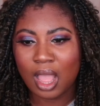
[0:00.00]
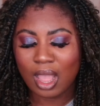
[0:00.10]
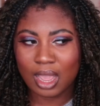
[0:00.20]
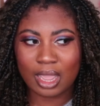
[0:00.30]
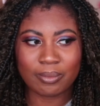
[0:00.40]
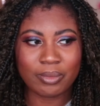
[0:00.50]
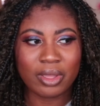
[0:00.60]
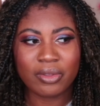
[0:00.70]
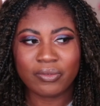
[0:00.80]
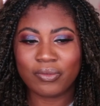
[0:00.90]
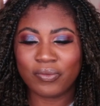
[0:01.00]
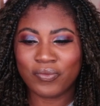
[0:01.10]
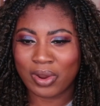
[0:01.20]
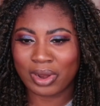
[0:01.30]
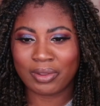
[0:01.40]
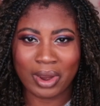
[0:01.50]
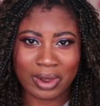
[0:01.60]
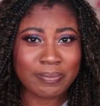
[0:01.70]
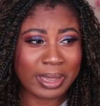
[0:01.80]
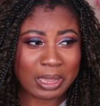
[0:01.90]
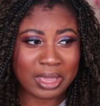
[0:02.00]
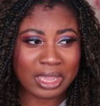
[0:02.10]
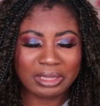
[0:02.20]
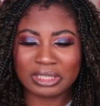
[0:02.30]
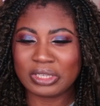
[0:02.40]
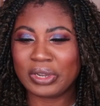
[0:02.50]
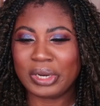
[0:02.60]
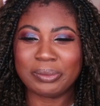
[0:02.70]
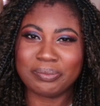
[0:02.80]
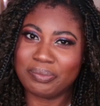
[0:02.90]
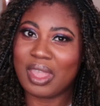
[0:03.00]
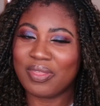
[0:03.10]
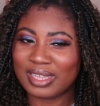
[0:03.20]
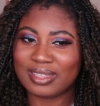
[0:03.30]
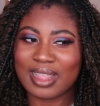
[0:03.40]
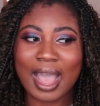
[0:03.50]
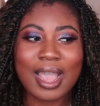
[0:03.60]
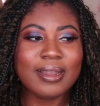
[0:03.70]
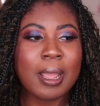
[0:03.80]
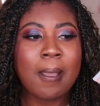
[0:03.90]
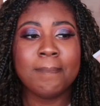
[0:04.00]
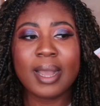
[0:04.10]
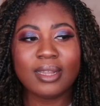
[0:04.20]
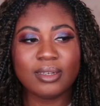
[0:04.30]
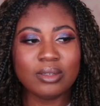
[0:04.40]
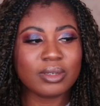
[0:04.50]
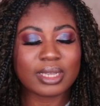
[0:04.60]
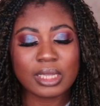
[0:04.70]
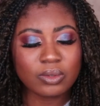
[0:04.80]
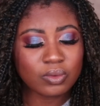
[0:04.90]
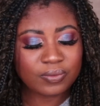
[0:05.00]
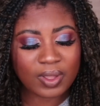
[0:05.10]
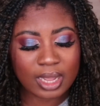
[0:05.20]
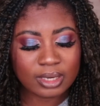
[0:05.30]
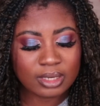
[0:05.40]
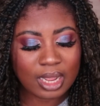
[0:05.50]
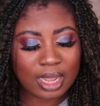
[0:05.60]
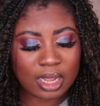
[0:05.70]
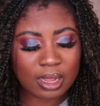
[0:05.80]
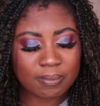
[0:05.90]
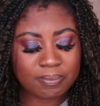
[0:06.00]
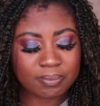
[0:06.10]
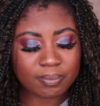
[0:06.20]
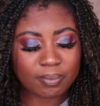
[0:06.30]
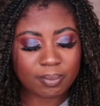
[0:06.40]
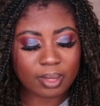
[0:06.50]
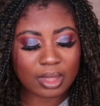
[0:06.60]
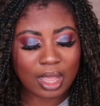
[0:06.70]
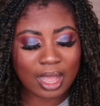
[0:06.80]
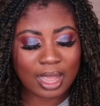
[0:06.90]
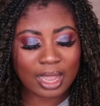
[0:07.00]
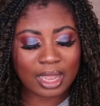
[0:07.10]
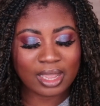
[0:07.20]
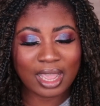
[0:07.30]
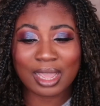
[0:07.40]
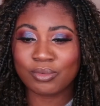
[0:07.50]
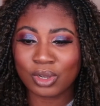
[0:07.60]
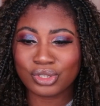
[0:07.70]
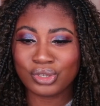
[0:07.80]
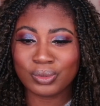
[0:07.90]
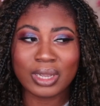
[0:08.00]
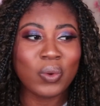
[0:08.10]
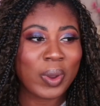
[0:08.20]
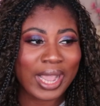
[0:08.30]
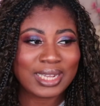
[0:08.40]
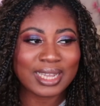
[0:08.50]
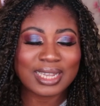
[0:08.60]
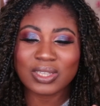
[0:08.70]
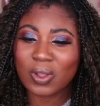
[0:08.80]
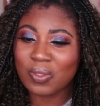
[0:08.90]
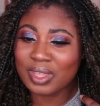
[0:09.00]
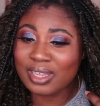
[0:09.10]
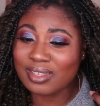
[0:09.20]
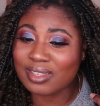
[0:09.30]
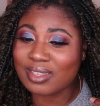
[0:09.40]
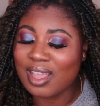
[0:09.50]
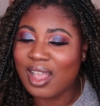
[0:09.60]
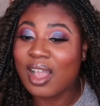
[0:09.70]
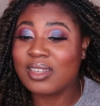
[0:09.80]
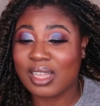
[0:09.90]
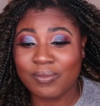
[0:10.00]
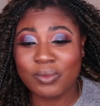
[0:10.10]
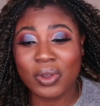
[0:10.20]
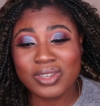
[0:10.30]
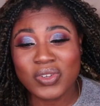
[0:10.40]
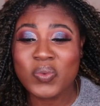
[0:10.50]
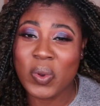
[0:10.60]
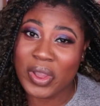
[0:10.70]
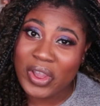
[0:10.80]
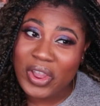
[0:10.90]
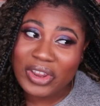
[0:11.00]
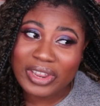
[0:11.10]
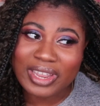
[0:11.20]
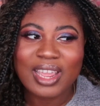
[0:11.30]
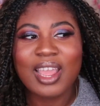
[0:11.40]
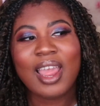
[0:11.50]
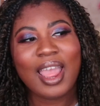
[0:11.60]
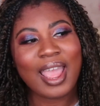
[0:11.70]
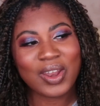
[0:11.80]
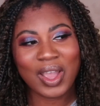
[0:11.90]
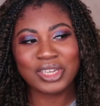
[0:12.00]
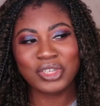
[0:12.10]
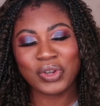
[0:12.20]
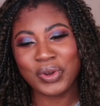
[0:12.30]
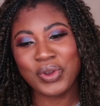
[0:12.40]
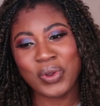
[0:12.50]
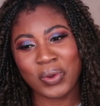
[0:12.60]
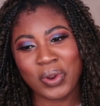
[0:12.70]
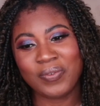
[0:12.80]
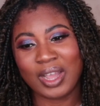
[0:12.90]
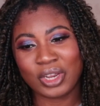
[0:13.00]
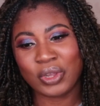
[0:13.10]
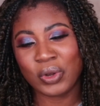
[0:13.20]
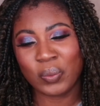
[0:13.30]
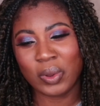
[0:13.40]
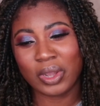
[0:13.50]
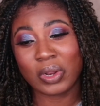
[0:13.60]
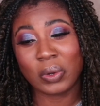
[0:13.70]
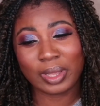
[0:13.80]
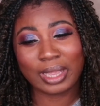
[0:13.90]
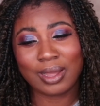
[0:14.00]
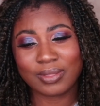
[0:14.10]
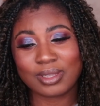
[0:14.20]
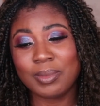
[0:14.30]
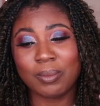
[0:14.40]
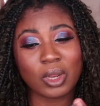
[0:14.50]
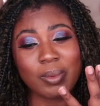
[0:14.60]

I'm very, very beaming, so there's that. But look, it was fun. I am not doing a wear test on this because I'm going to work. and I don't know if I can go to work looking like this. I mean, I'm going